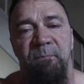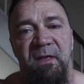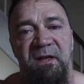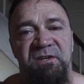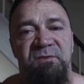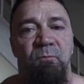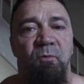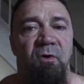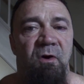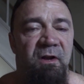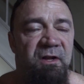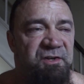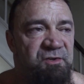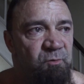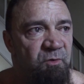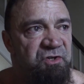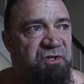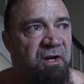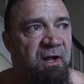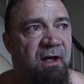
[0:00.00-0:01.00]
That's more or
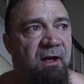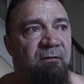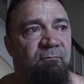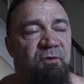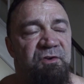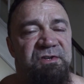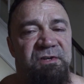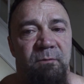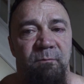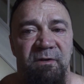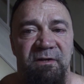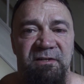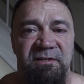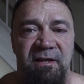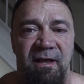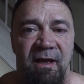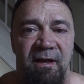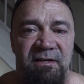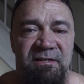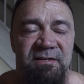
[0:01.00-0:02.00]
less what you have with some of these
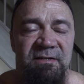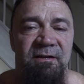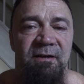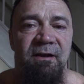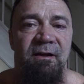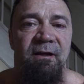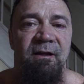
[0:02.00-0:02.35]
cats